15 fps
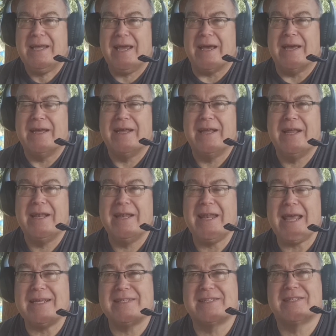Yeah,
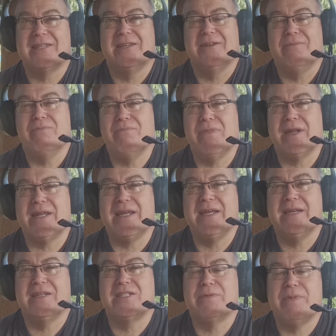less
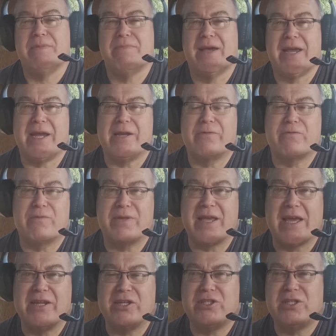money to be made from
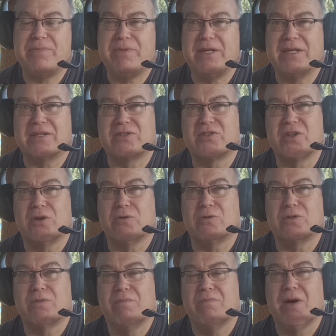the energy being
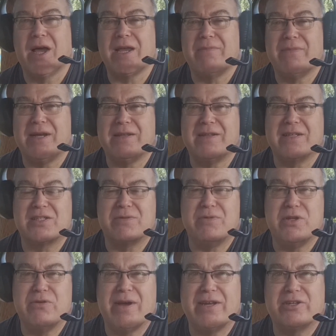sold might mean that's
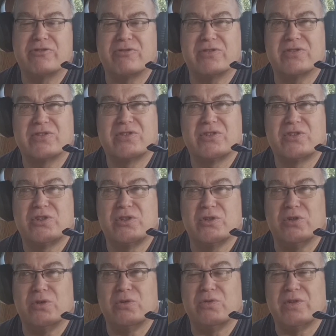a new entrance
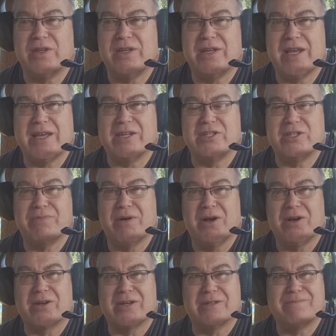to the energy
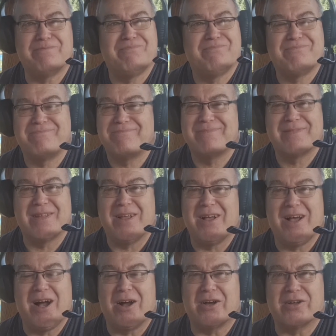market
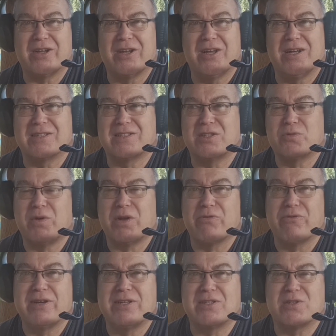aren't going to last. And it's one of
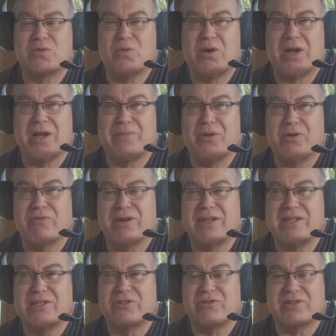the reasons why I'm not
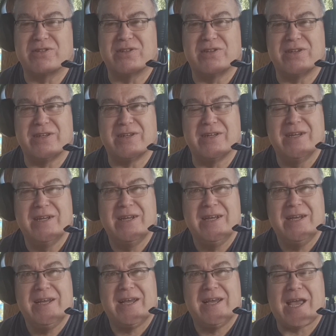really interested in
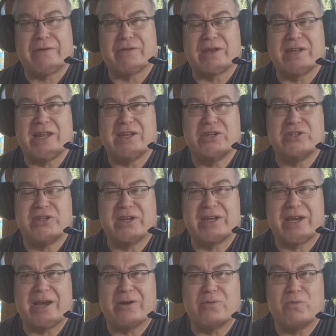having an energy
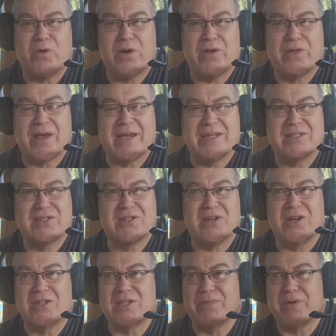account with a
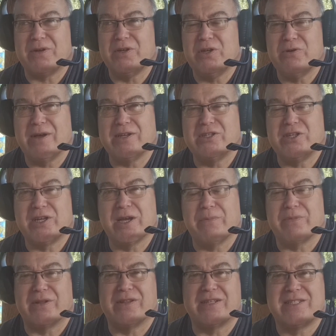startup, a new energy
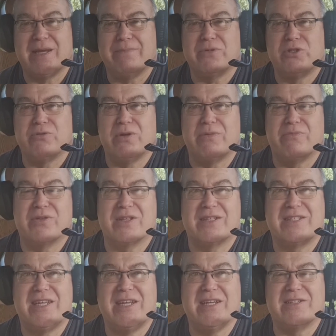company that tempts you in with
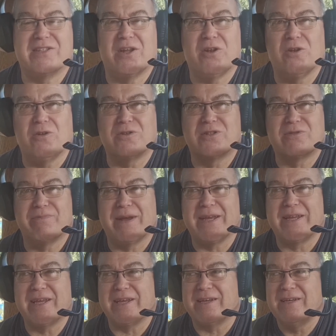a teaser
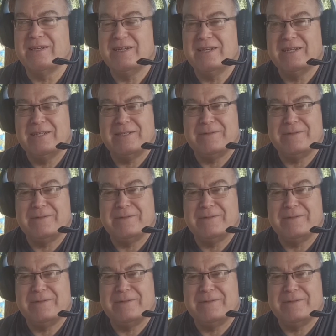loss-making